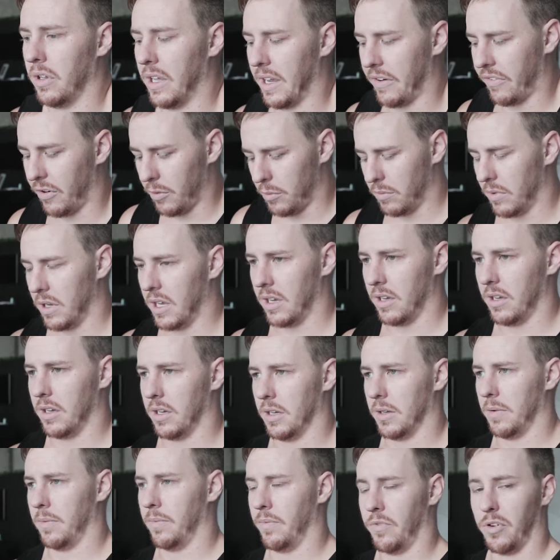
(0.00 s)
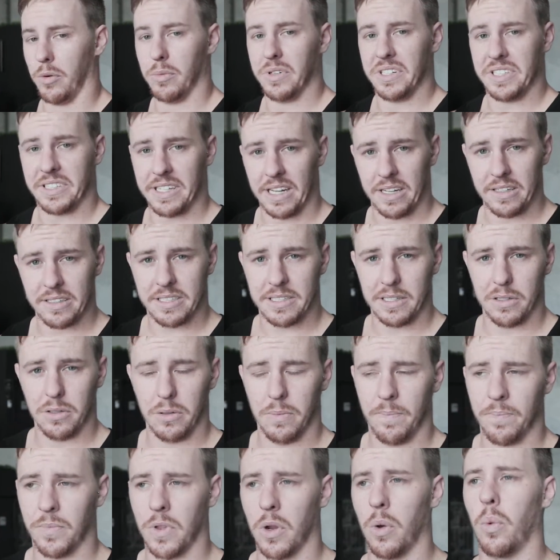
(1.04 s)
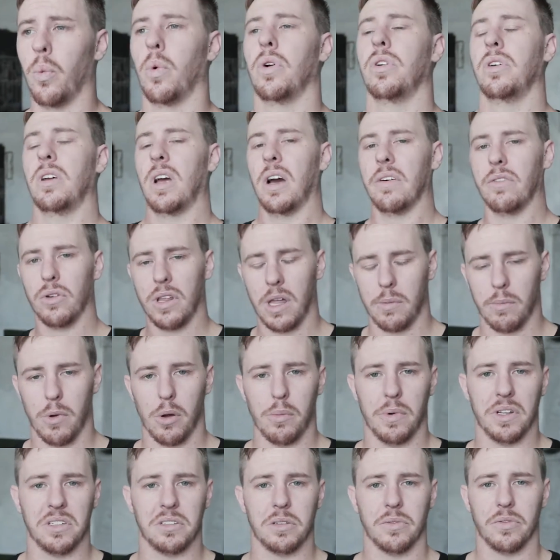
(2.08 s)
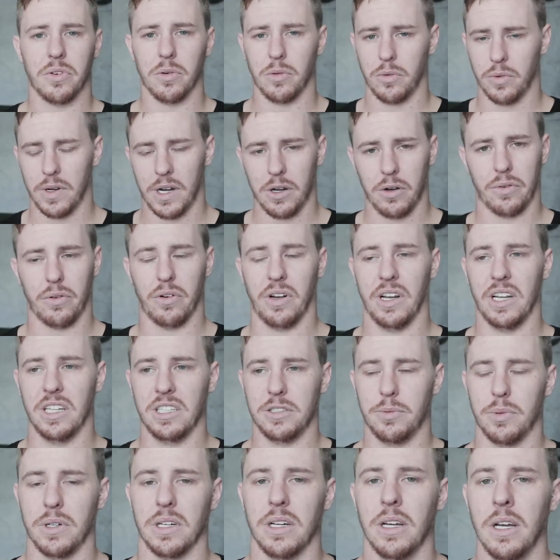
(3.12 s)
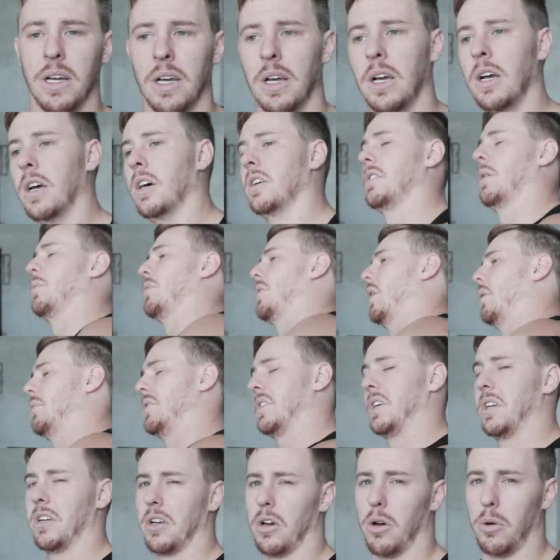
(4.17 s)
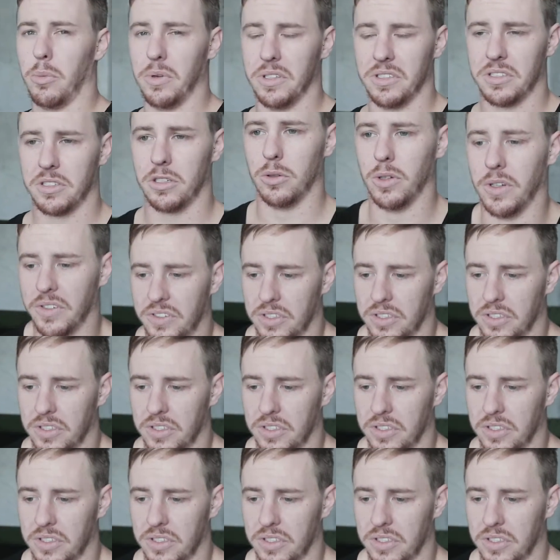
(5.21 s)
like from a standstill, when you have all that momentum from a roundoff or a handspring, sometimes it can go a bit skew.